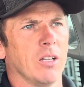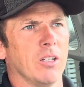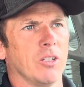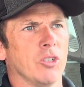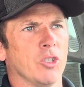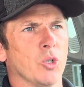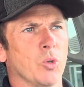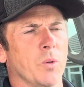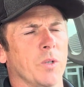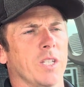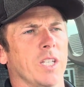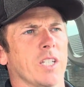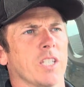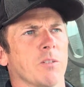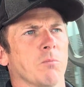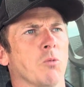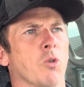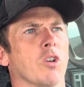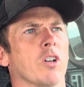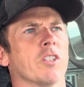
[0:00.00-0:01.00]
doing this
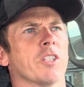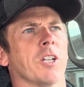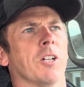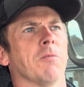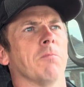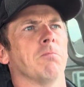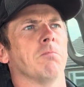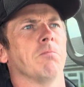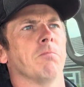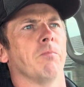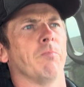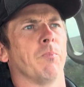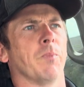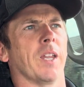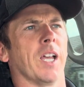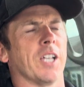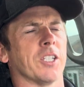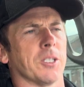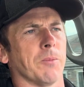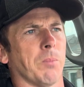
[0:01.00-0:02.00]
more as a
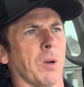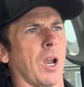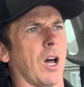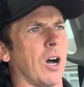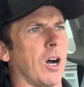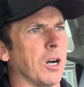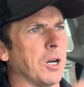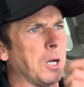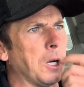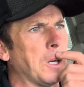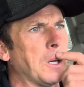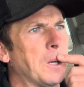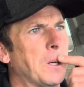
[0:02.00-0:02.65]
blog,